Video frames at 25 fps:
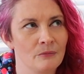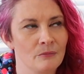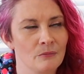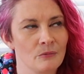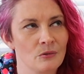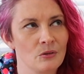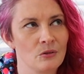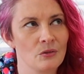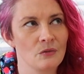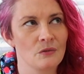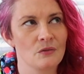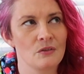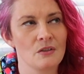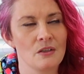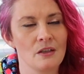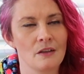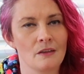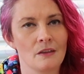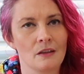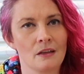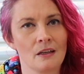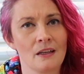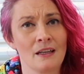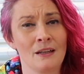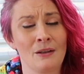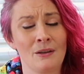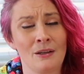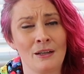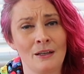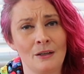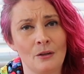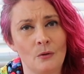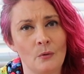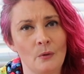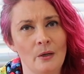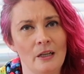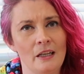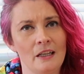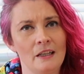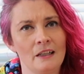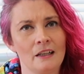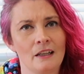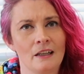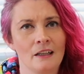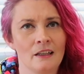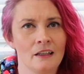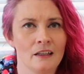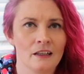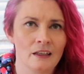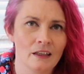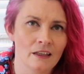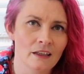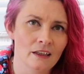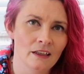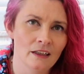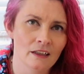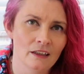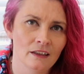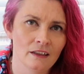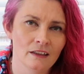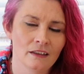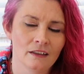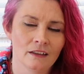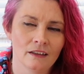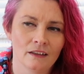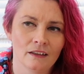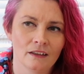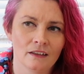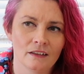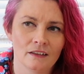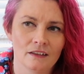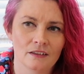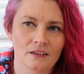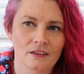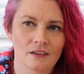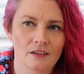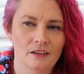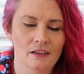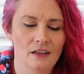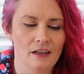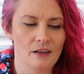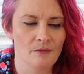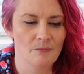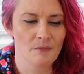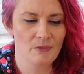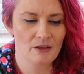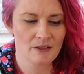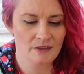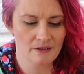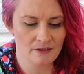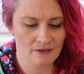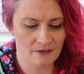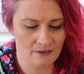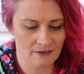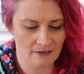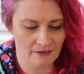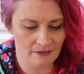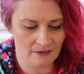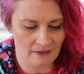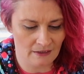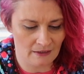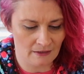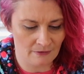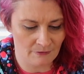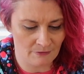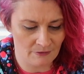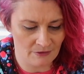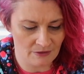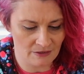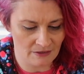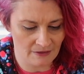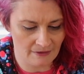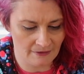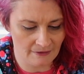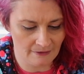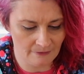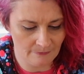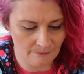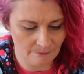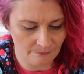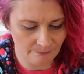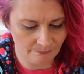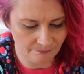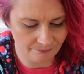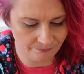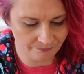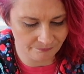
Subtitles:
Because obviously you have the queen and king. So yeah, masculine energy.